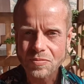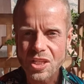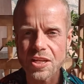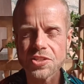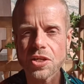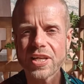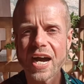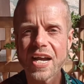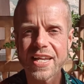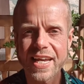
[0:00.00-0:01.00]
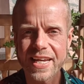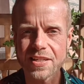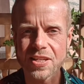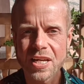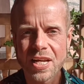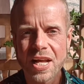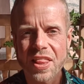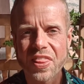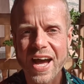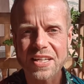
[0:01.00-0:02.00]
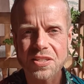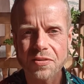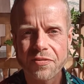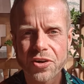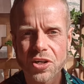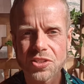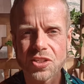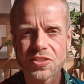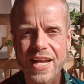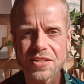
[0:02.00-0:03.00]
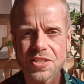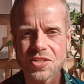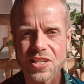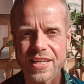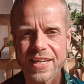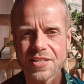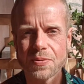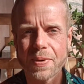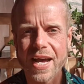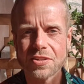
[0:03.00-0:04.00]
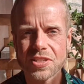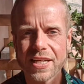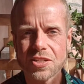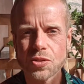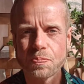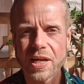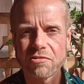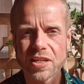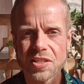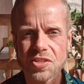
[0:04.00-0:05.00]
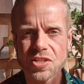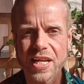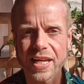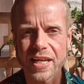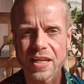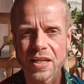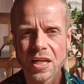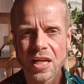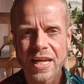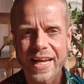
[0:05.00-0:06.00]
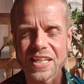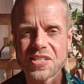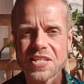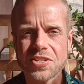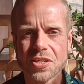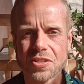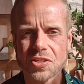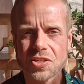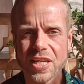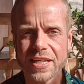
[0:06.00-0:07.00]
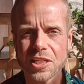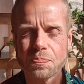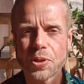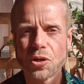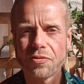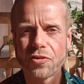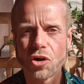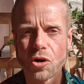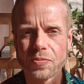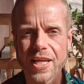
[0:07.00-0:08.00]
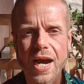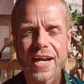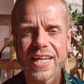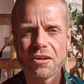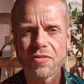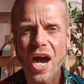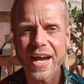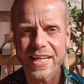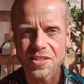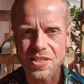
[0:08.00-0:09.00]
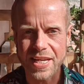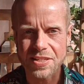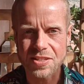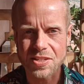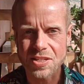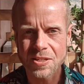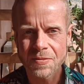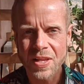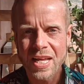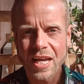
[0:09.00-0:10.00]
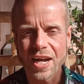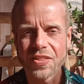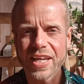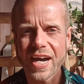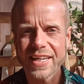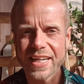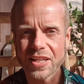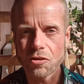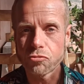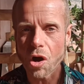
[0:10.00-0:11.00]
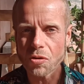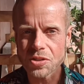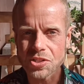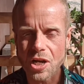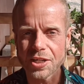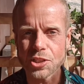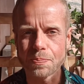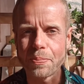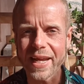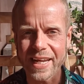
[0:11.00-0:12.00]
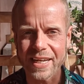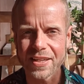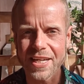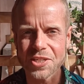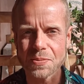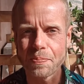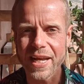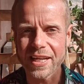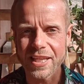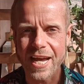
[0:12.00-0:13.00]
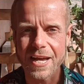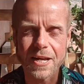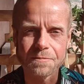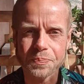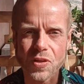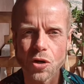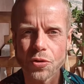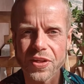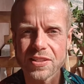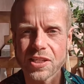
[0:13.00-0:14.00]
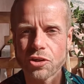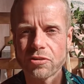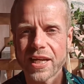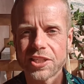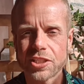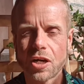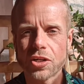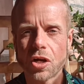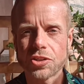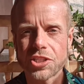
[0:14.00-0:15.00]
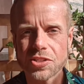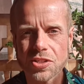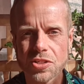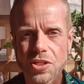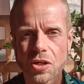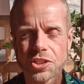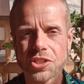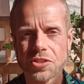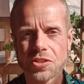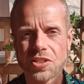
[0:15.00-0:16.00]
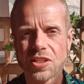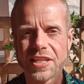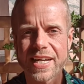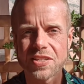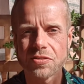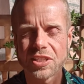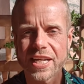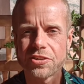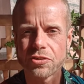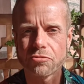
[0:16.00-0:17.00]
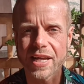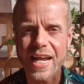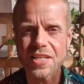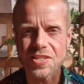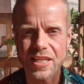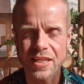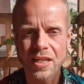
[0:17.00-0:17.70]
And so the idea is that first density is about experiencing existence in its pure form, the idea of I exist. And the idea that rocks are just being, and they're just being there. And all things in creation are conscious, because consciousness is the nature of reality.